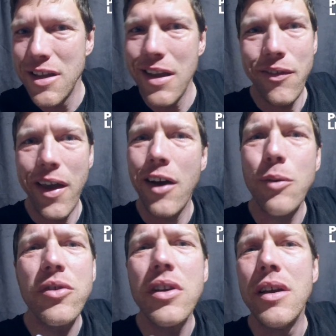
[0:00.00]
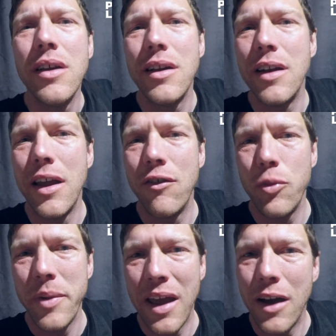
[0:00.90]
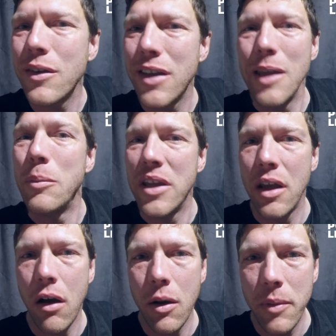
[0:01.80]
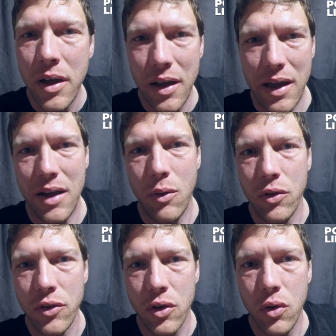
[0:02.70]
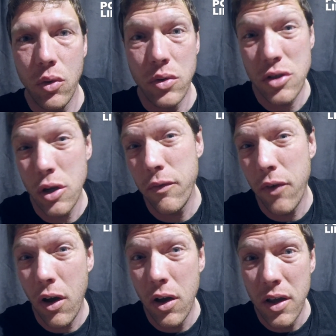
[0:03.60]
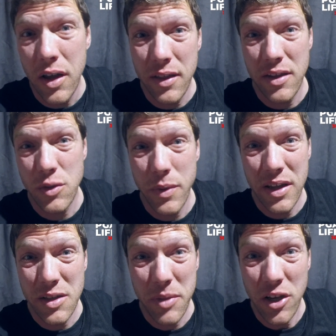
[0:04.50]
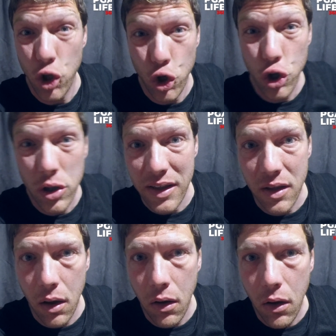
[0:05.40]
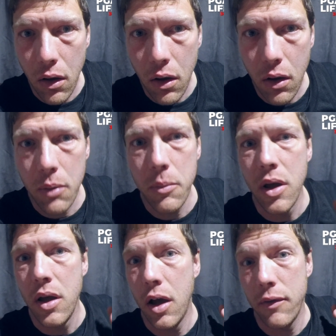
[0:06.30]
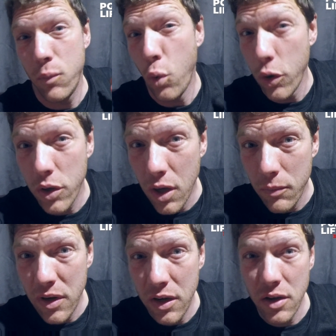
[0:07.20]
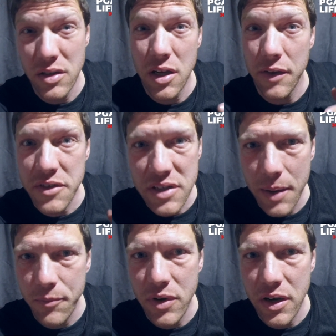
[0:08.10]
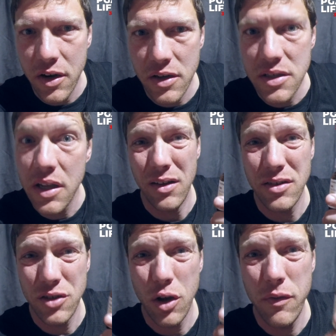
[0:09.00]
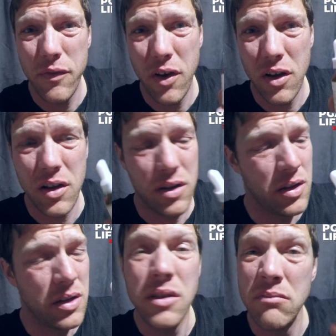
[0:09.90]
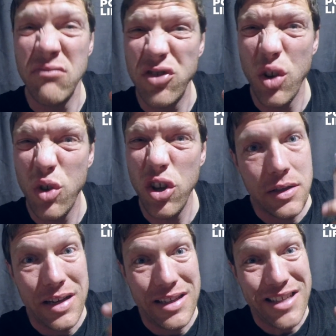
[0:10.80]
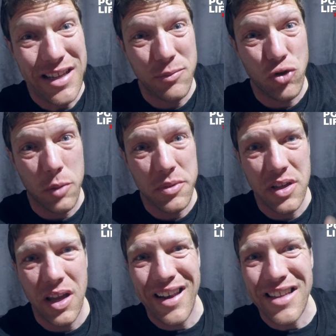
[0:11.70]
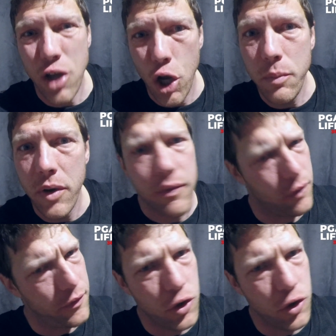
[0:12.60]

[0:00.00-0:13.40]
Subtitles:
if it helps level me out, keep me calm out on the court. So far, this week it's been good. I've woken up really nicely, I've slept really nicely. So far, so good. Let's take some drops and let's hope for a few